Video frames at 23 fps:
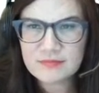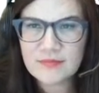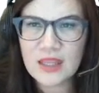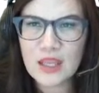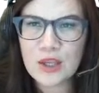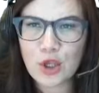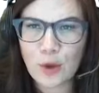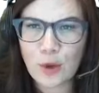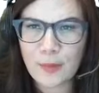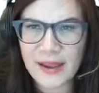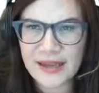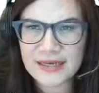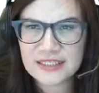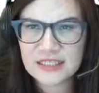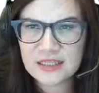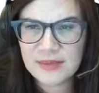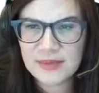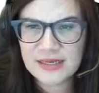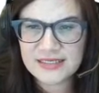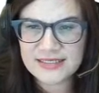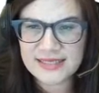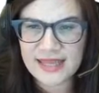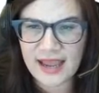Go back to the
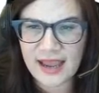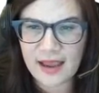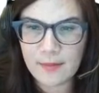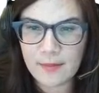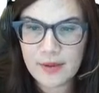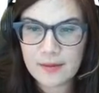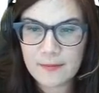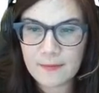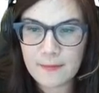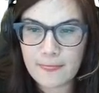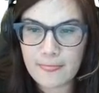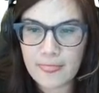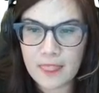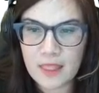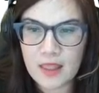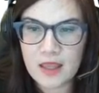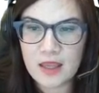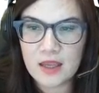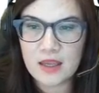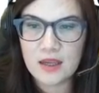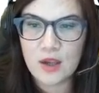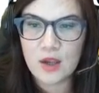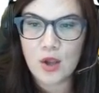Meet tab.
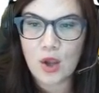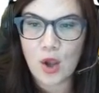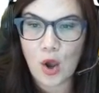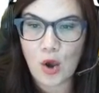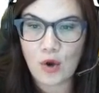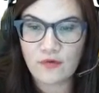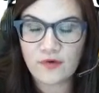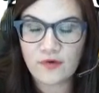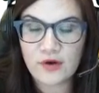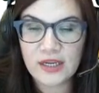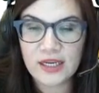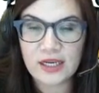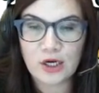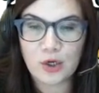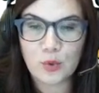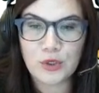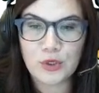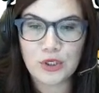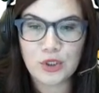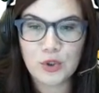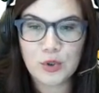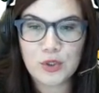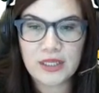Over here,
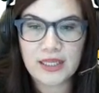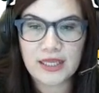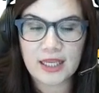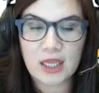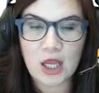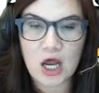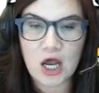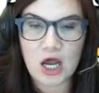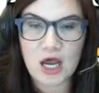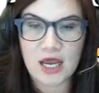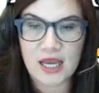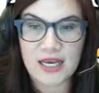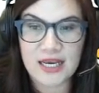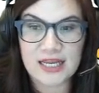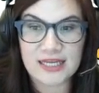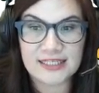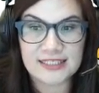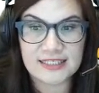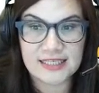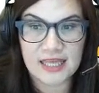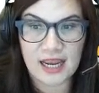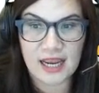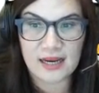when you click on
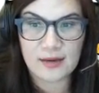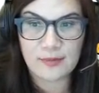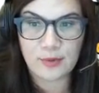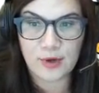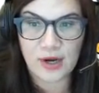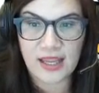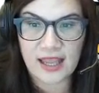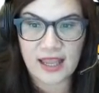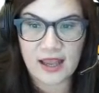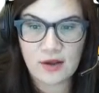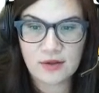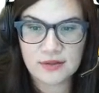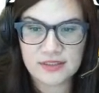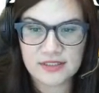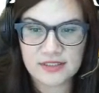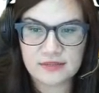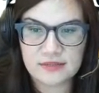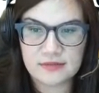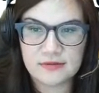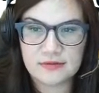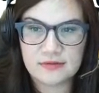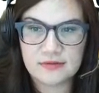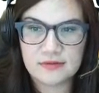Assign
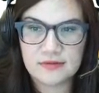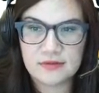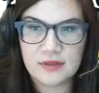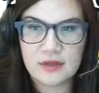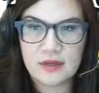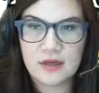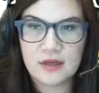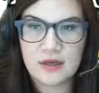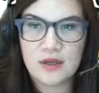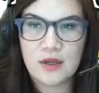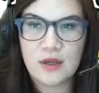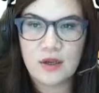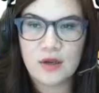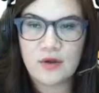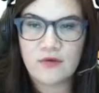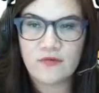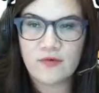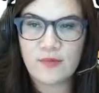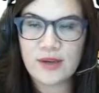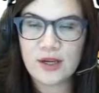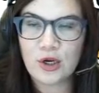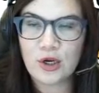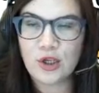Breakouts,
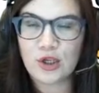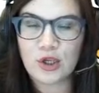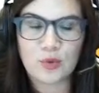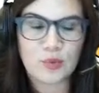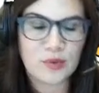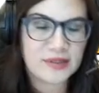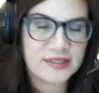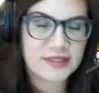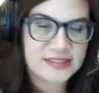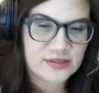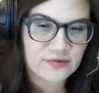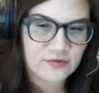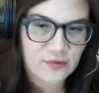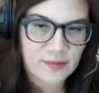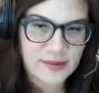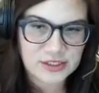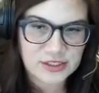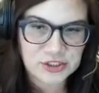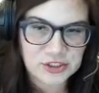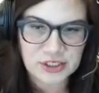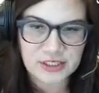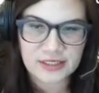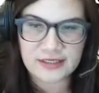from here, you can read this
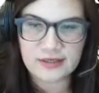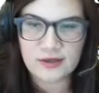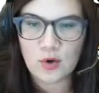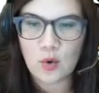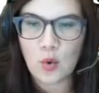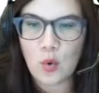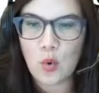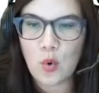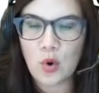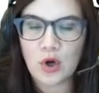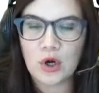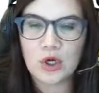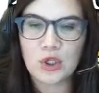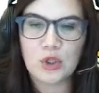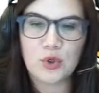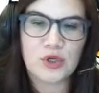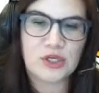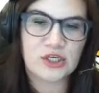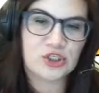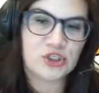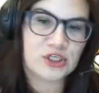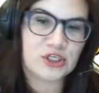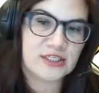information, or you
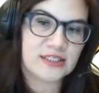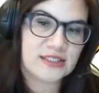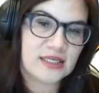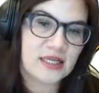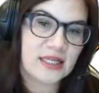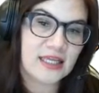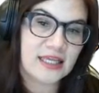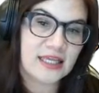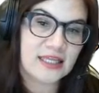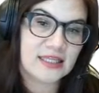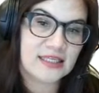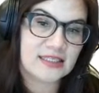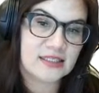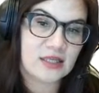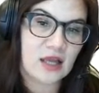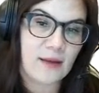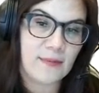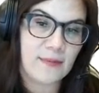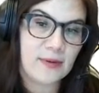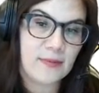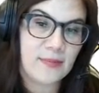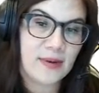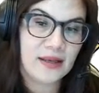can just click this
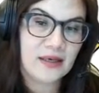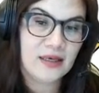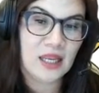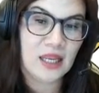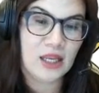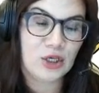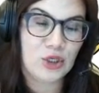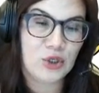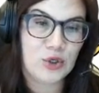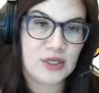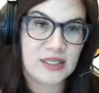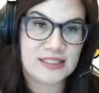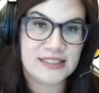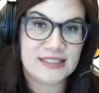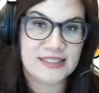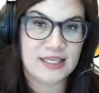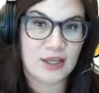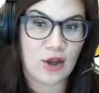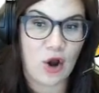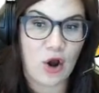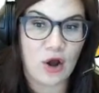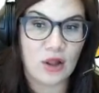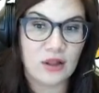copy button and you can
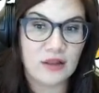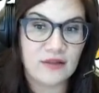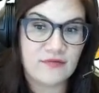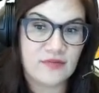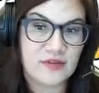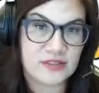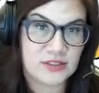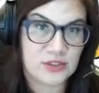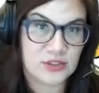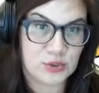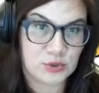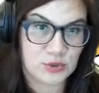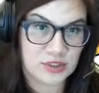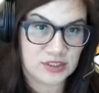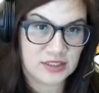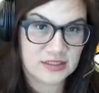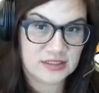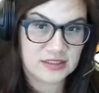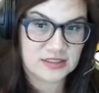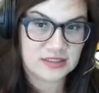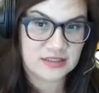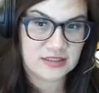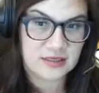see all of the
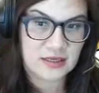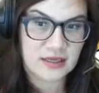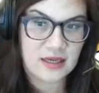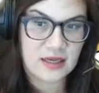students.